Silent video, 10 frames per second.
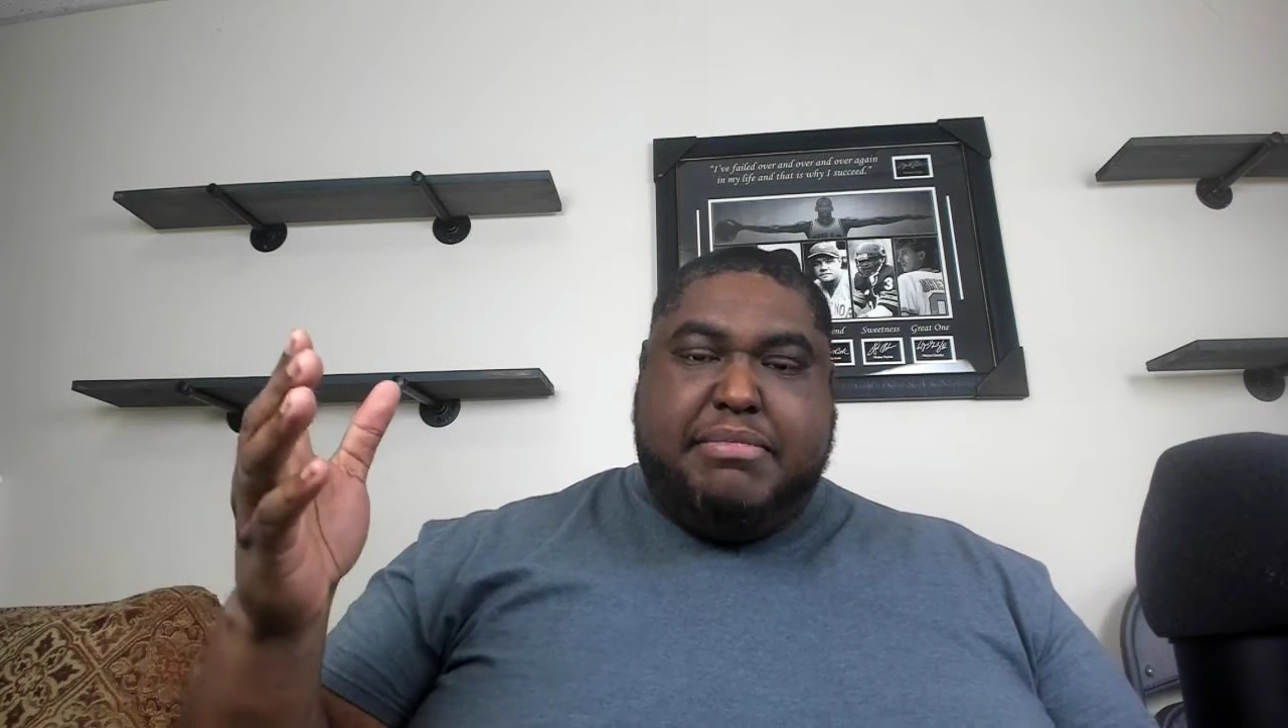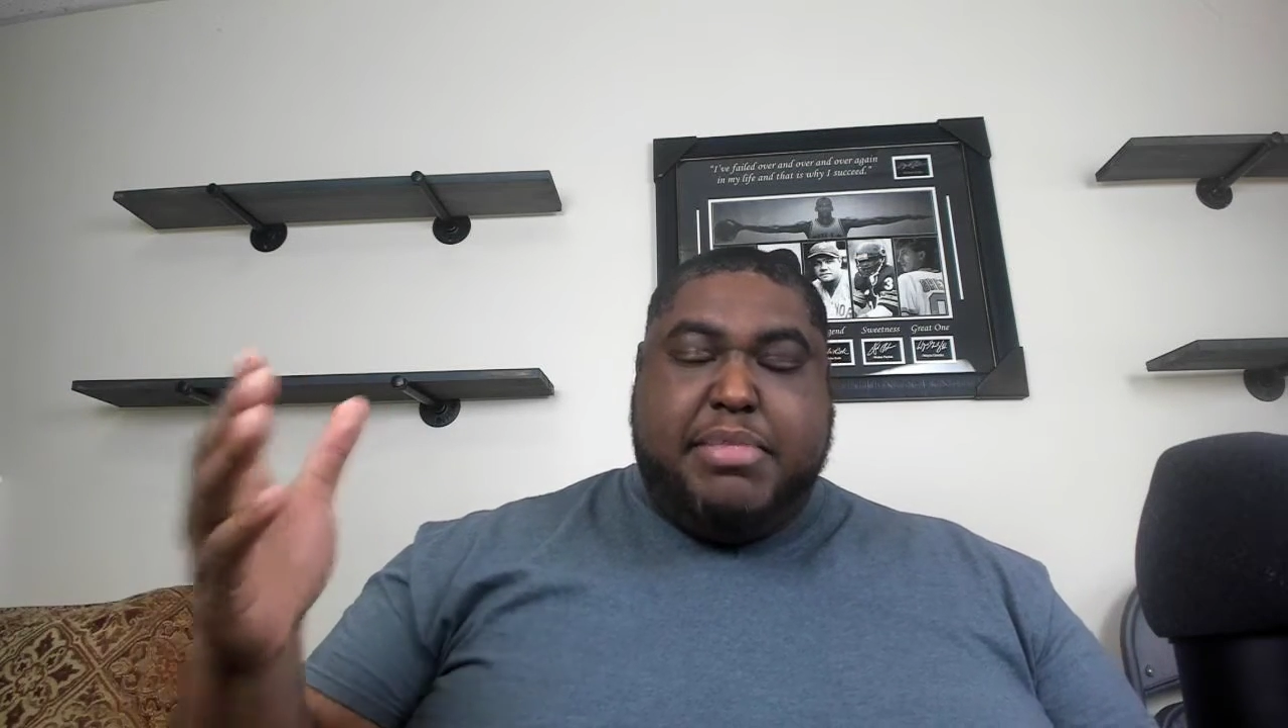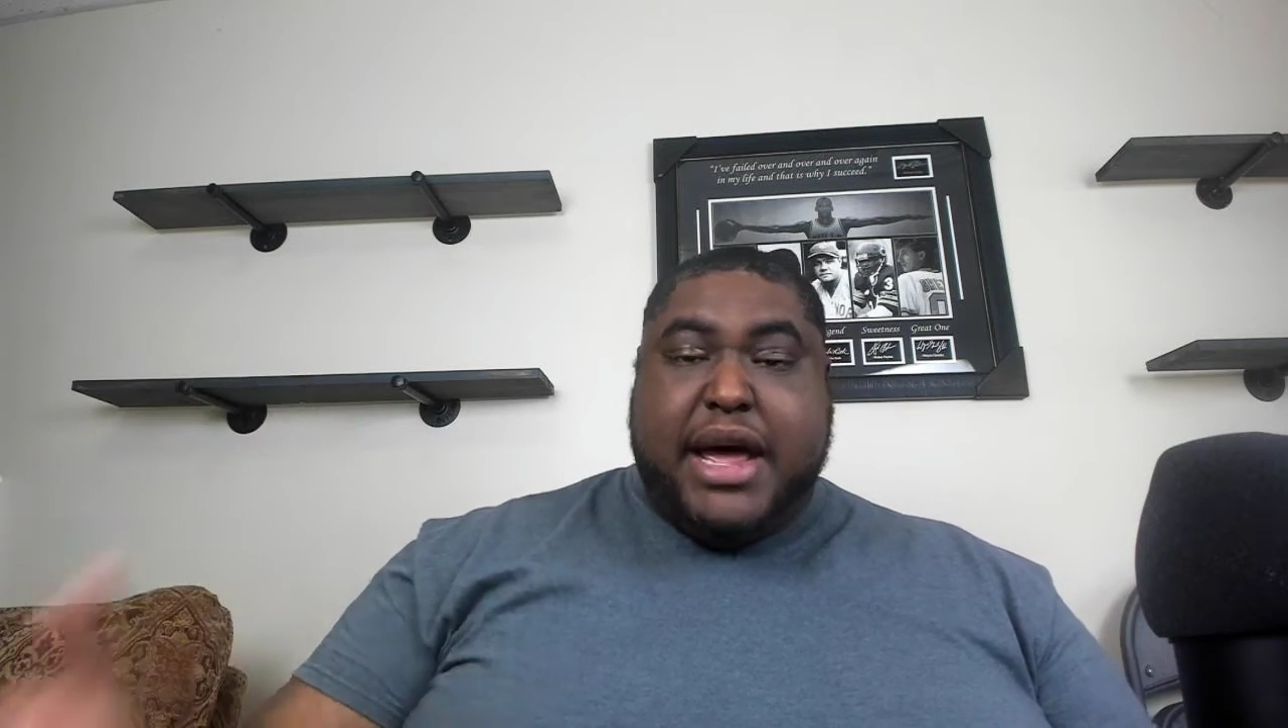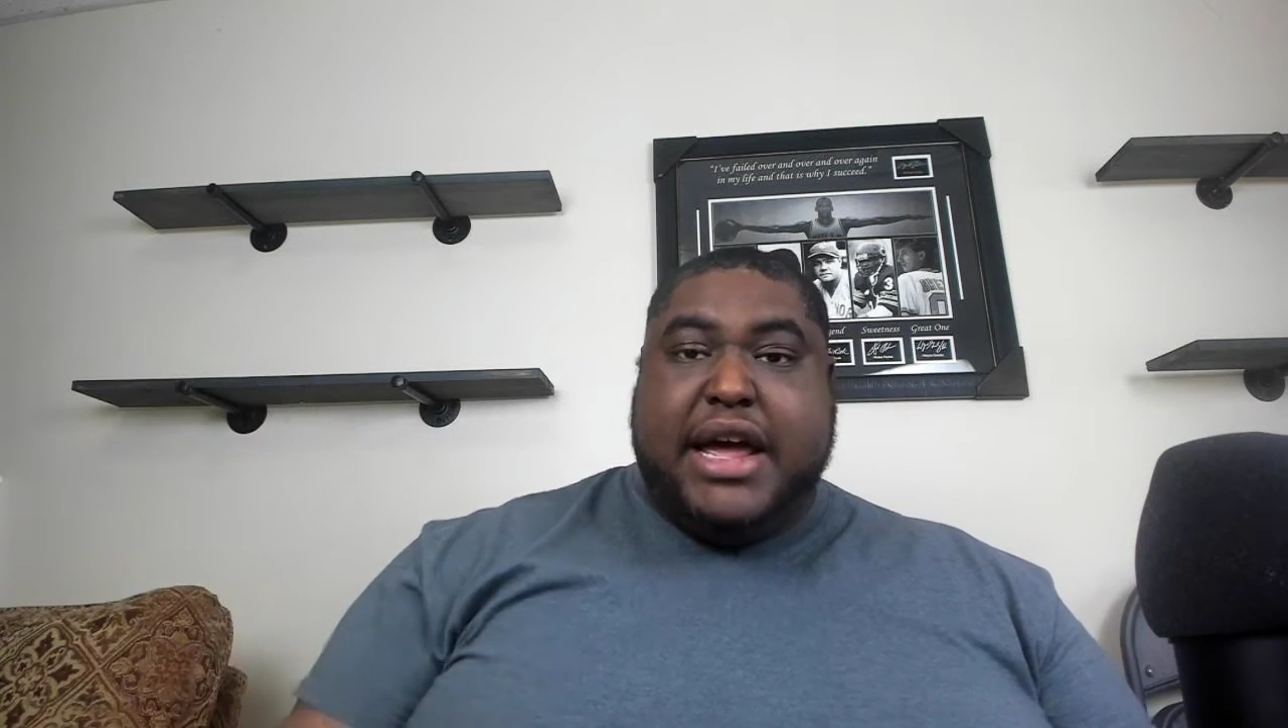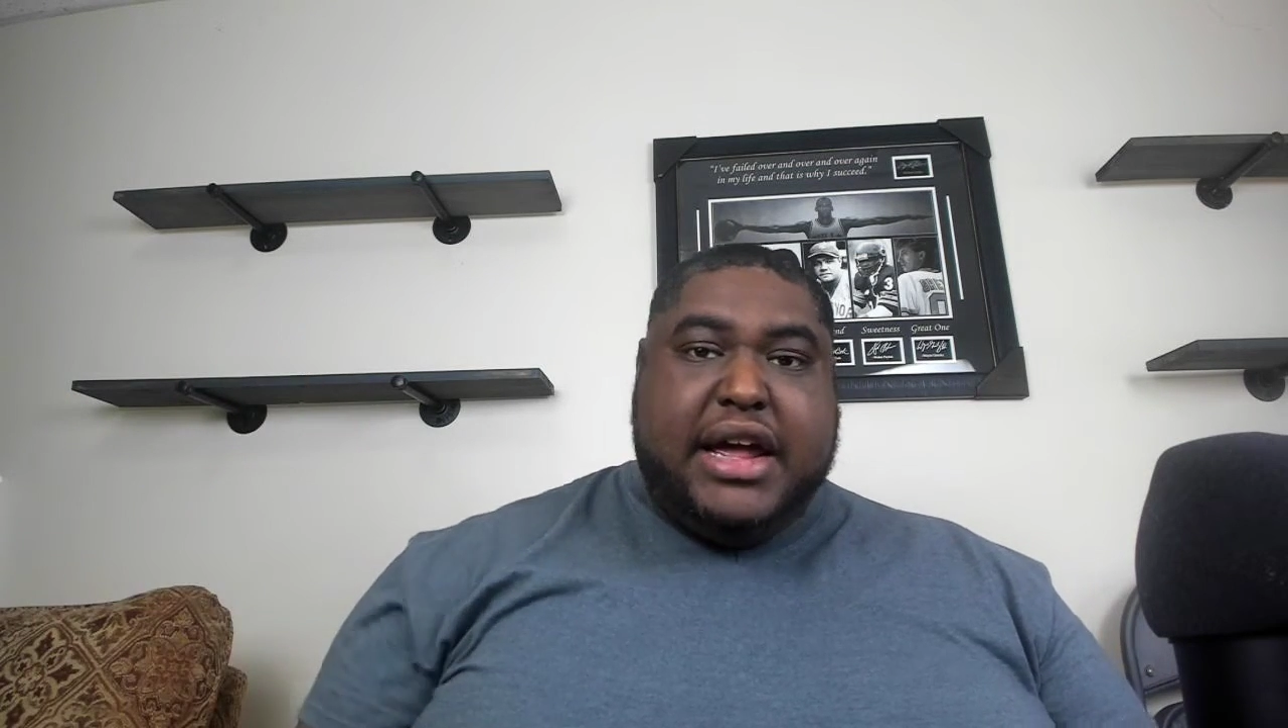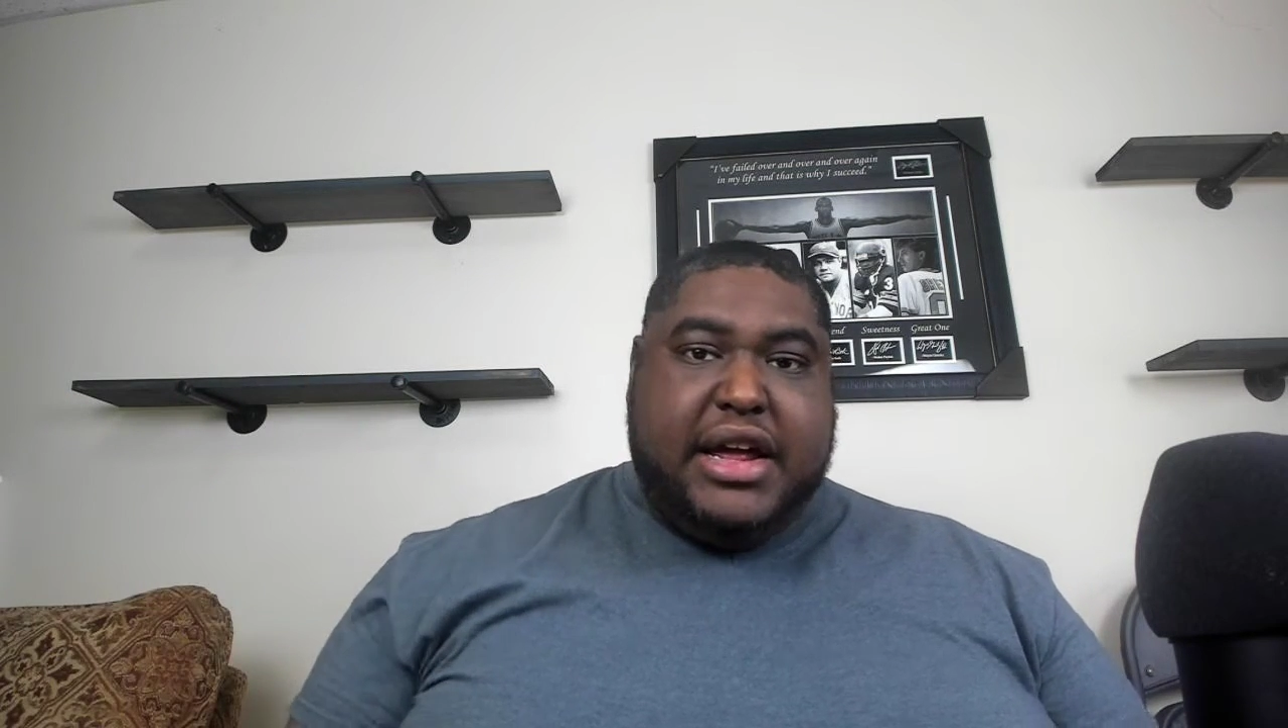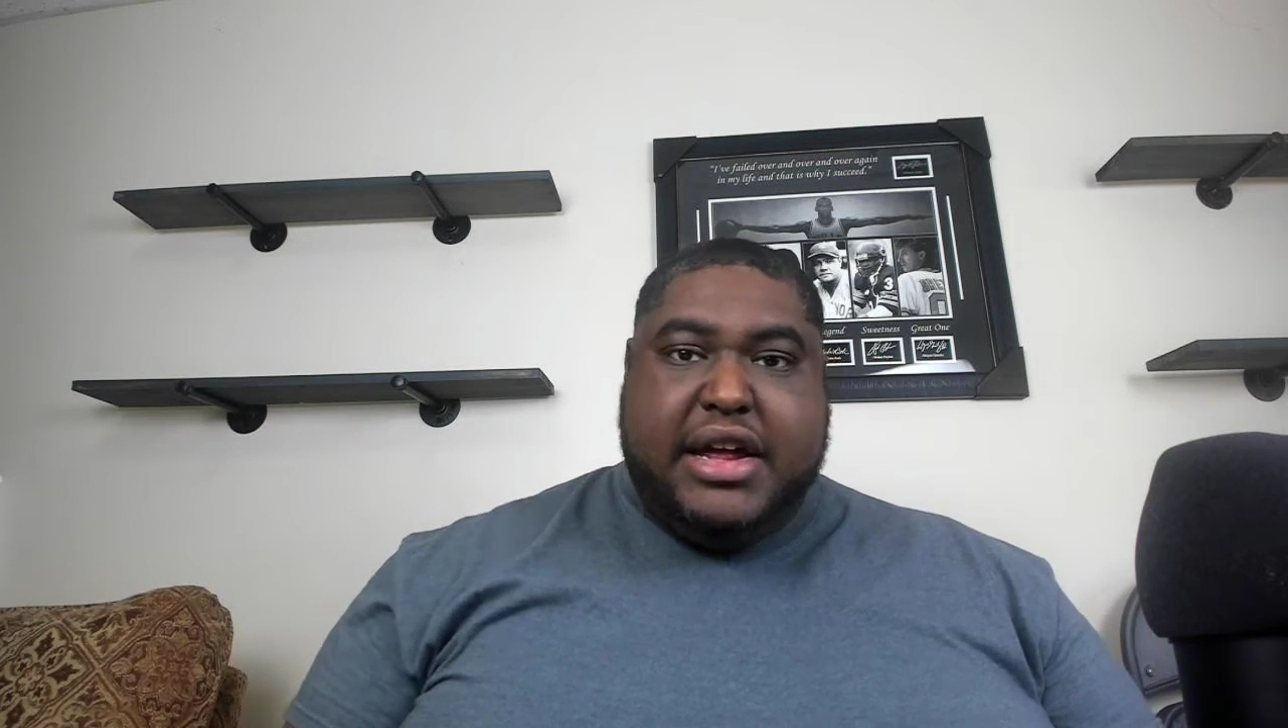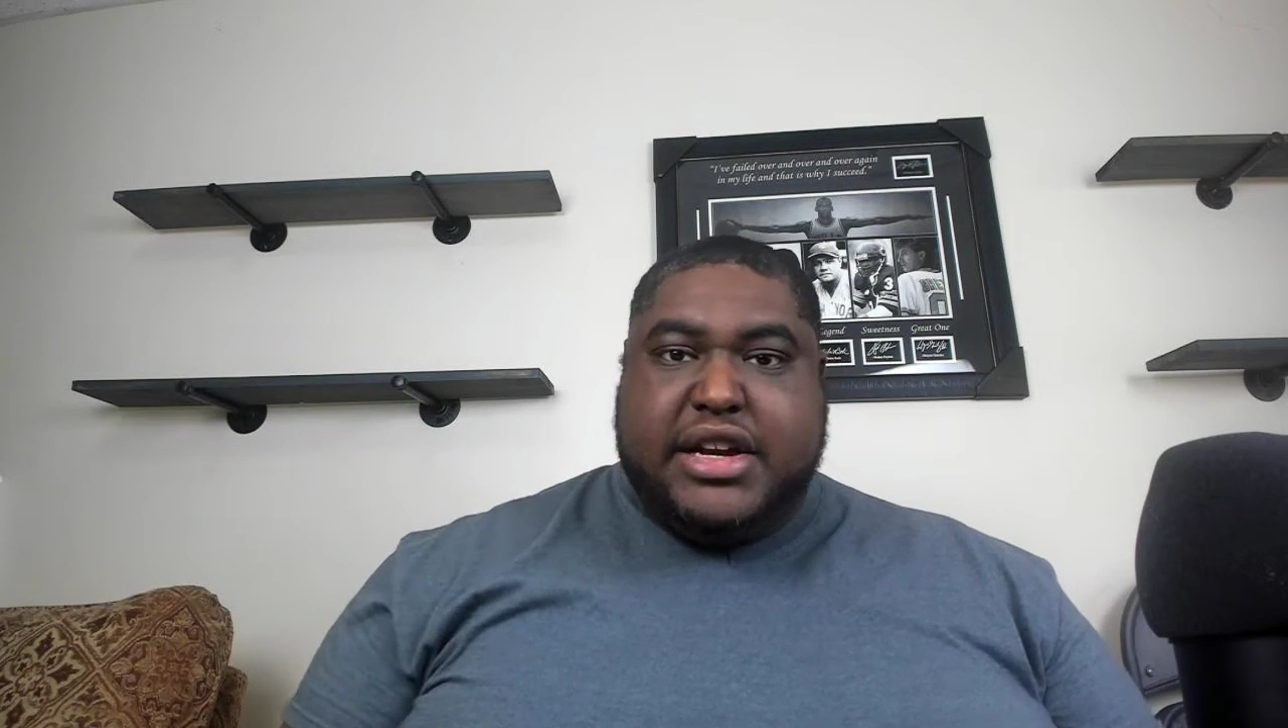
pay